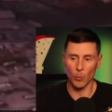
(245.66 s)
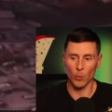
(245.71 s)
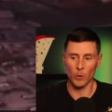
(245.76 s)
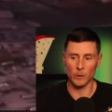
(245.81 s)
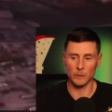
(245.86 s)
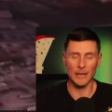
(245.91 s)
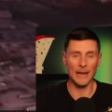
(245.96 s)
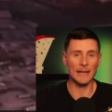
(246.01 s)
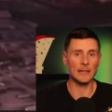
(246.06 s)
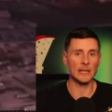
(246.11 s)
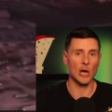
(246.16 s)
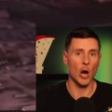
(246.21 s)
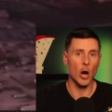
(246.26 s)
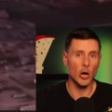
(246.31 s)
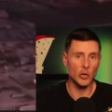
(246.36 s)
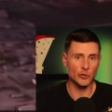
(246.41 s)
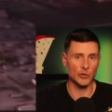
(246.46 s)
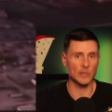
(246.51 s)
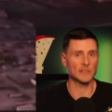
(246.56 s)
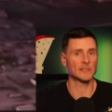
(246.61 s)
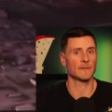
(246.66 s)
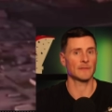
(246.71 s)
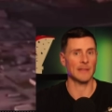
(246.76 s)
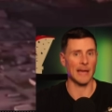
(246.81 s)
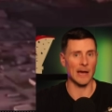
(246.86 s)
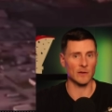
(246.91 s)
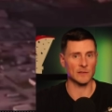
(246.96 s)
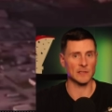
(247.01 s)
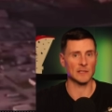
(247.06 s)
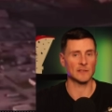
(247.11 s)
board, likely hundreds of
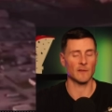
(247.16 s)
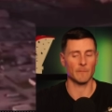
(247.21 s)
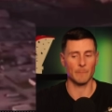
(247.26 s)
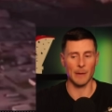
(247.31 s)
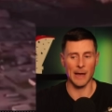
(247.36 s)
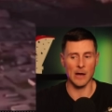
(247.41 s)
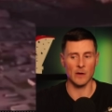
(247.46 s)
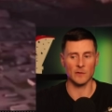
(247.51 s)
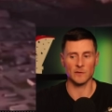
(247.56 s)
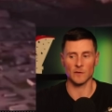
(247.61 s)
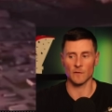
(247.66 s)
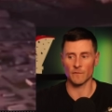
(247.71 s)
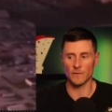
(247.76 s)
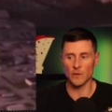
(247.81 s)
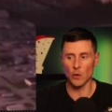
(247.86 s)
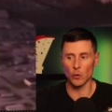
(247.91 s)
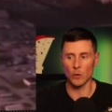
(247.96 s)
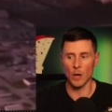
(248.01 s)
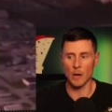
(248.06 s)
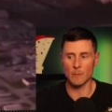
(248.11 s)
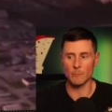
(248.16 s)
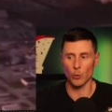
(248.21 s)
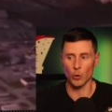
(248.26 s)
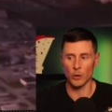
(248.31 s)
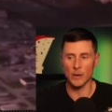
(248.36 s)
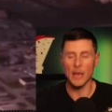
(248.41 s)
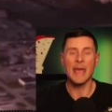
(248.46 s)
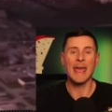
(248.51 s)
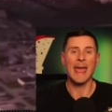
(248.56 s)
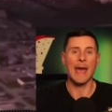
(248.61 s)
thousands of pounds of fuel on
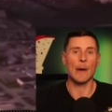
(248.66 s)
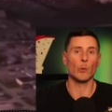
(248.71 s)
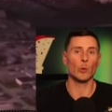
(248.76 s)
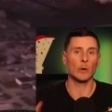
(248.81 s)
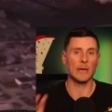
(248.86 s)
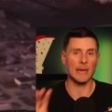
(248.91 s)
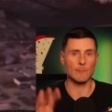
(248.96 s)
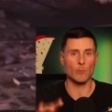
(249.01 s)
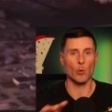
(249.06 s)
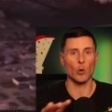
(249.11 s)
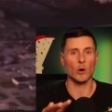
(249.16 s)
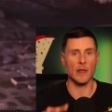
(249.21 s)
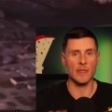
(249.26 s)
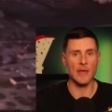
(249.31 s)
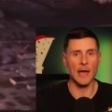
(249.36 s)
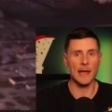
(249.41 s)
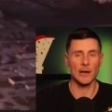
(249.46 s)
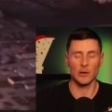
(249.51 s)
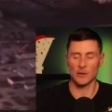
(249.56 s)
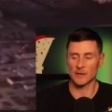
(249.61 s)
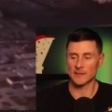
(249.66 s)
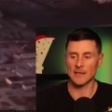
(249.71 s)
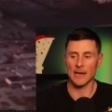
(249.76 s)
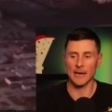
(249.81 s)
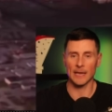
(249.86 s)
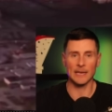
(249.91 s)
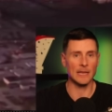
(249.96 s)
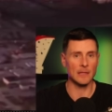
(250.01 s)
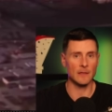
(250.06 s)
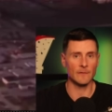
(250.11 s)
board, and we'll get more into that here in a
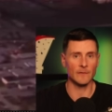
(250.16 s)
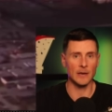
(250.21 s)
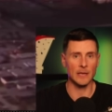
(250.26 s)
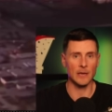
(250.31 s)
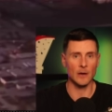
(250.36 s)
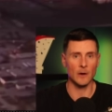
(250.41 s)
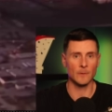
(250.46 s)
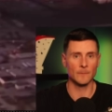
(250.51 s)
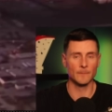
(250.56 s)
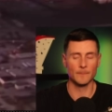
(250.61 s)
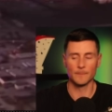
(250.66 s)
second in the video.